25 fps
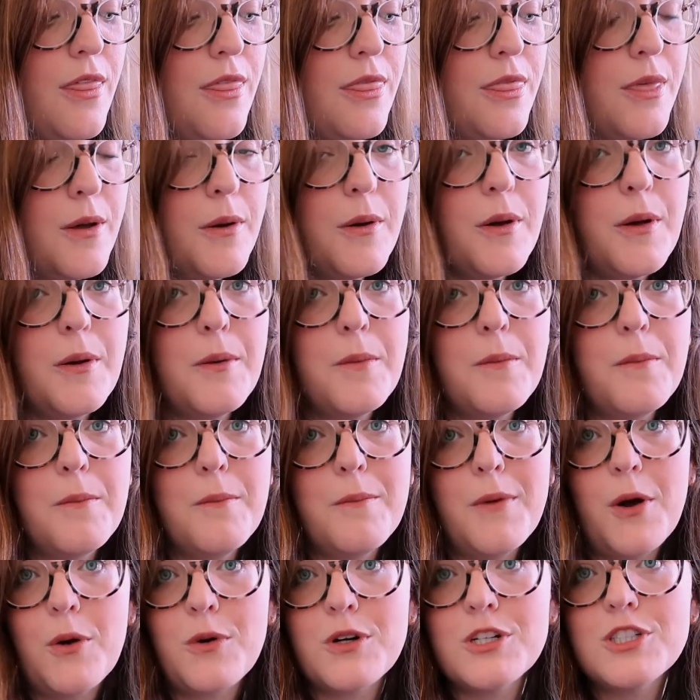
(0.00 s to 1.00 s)
the
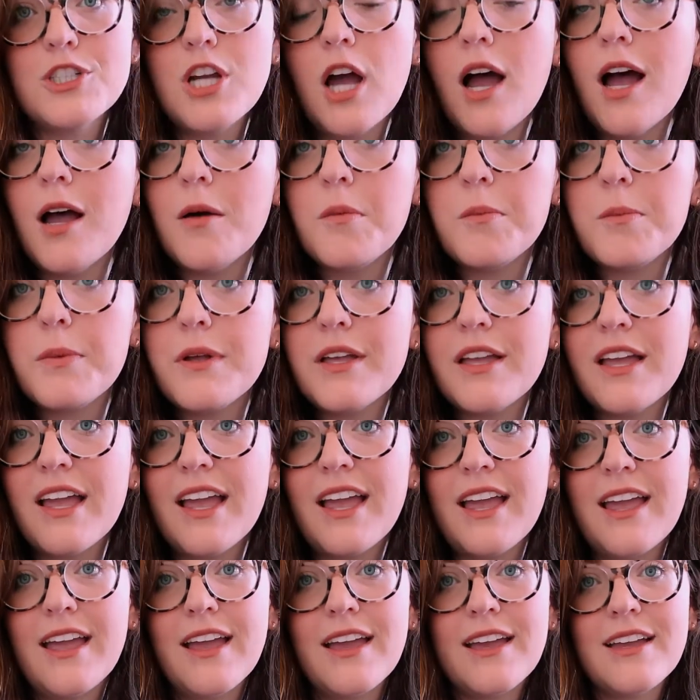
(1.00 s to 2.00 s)
mower shop
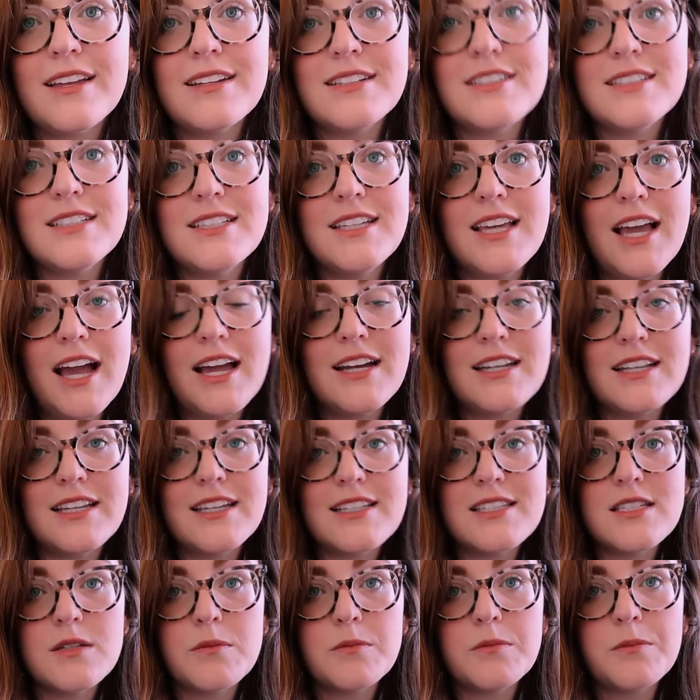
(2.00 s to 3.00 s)
and he had to
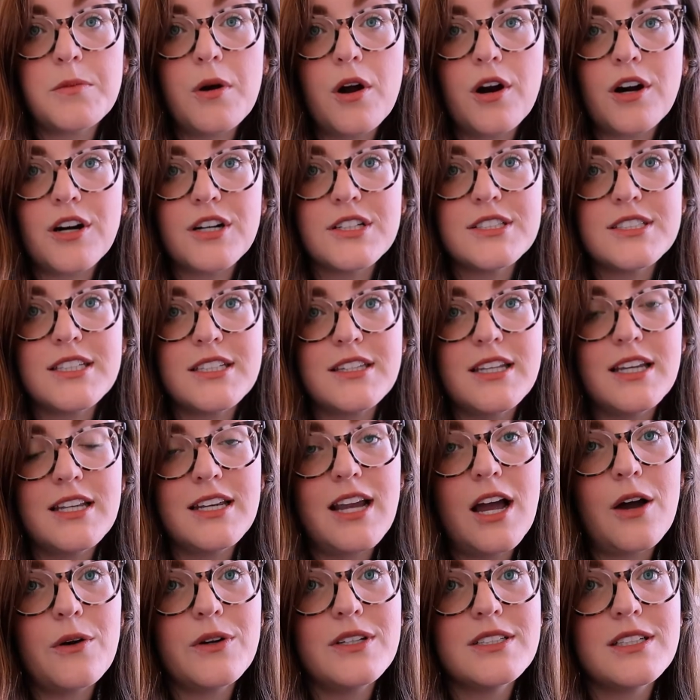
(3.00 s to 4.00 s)
get some parts, and then
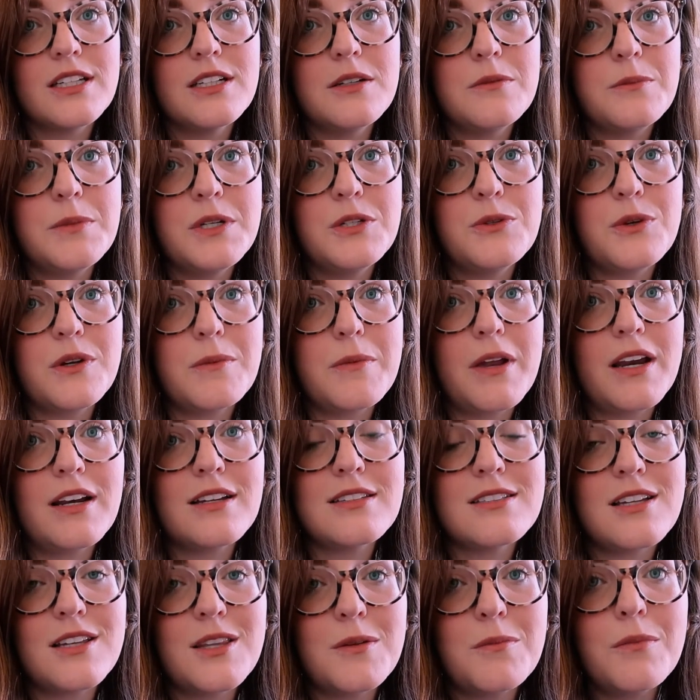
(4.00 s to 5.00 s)
now he's going to be doing
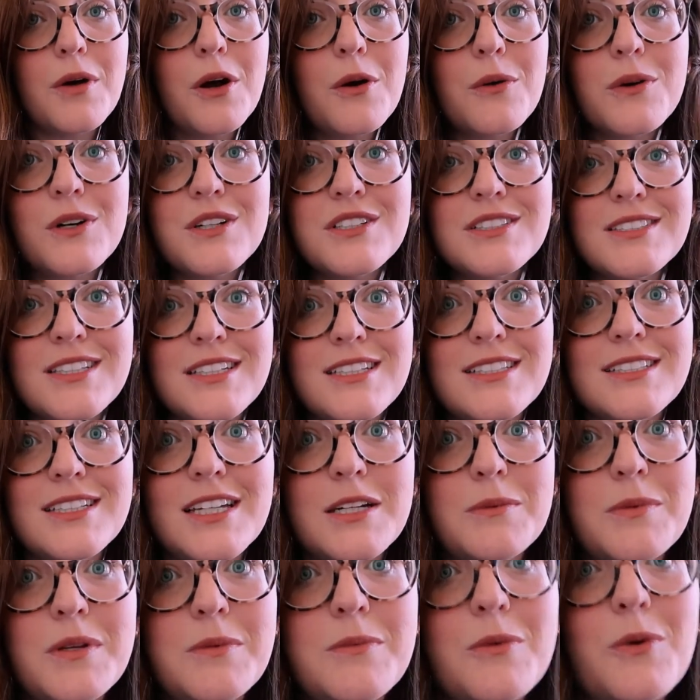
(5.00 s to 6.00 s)
maintenance on the mowers and he's going
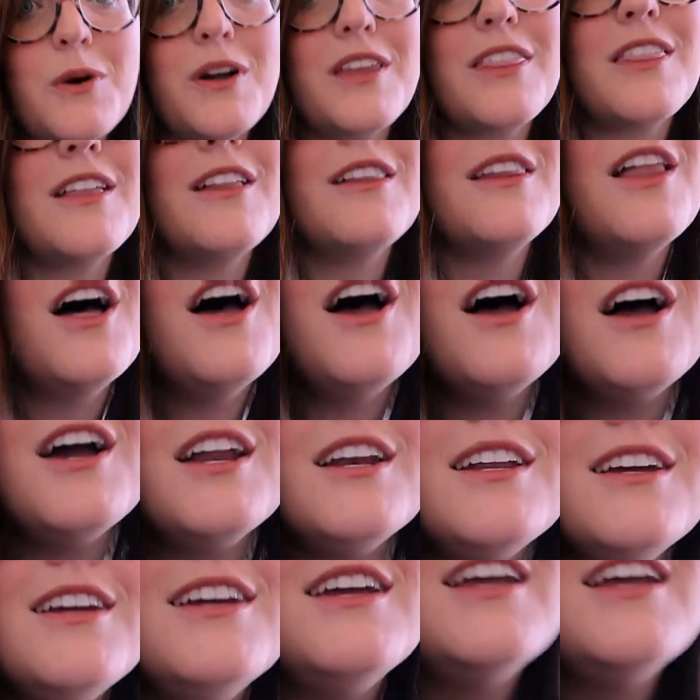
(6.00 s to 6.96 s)
to be mowing the lawn.